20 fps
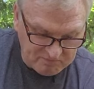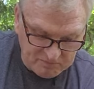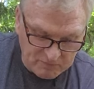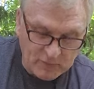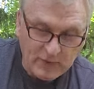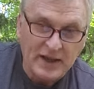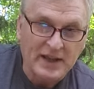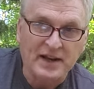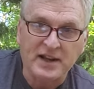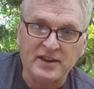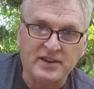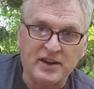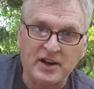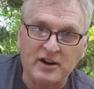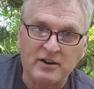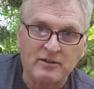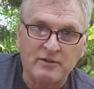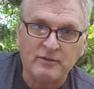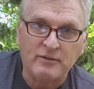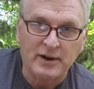right in
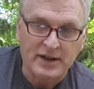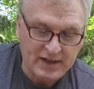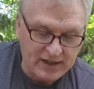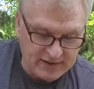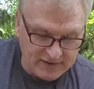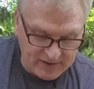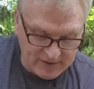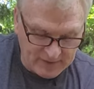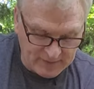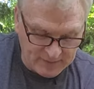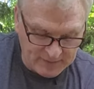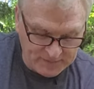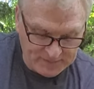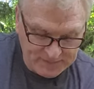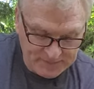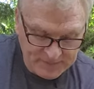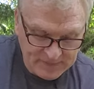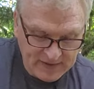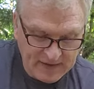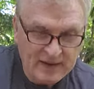there.
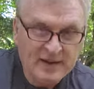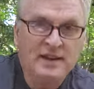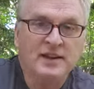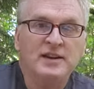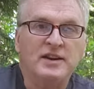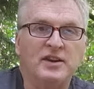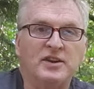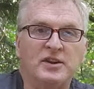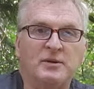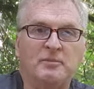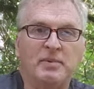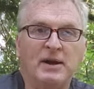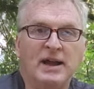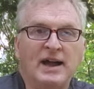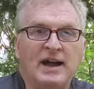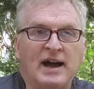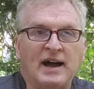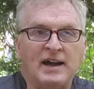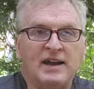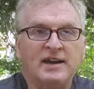Now the
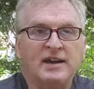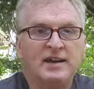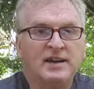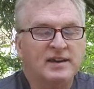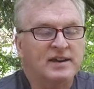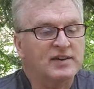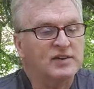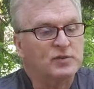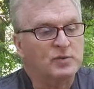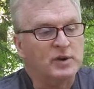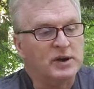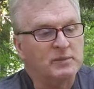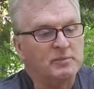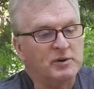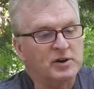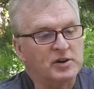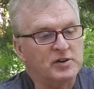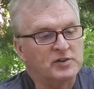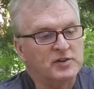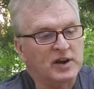back is where you
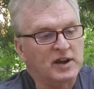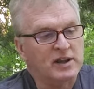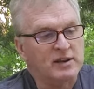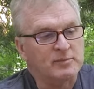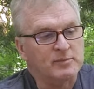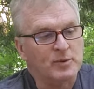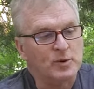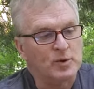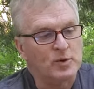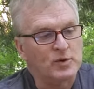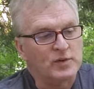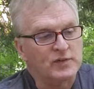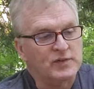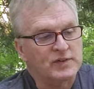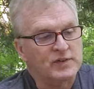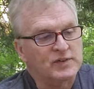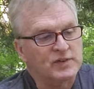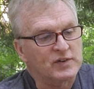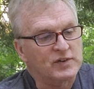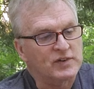put your trekking poles.
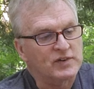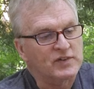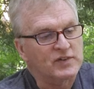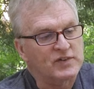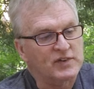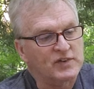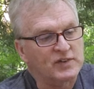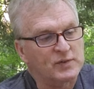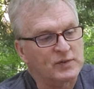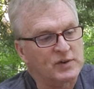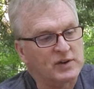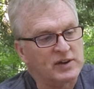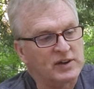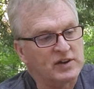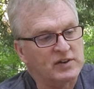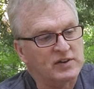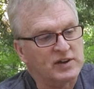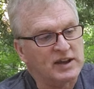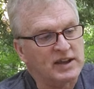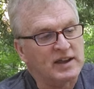And so this is this really
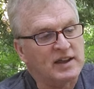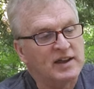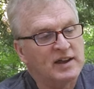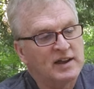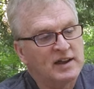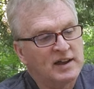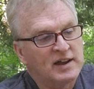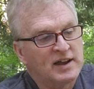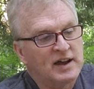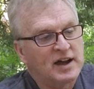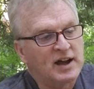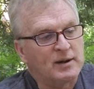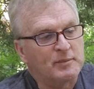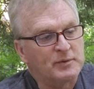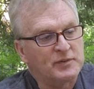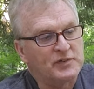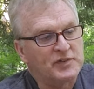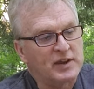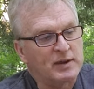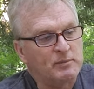unique hub
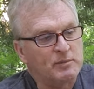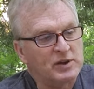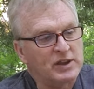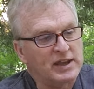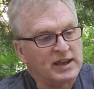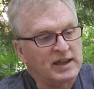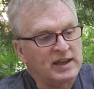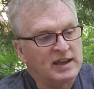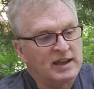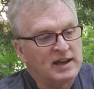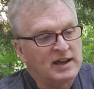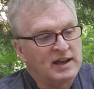assembly.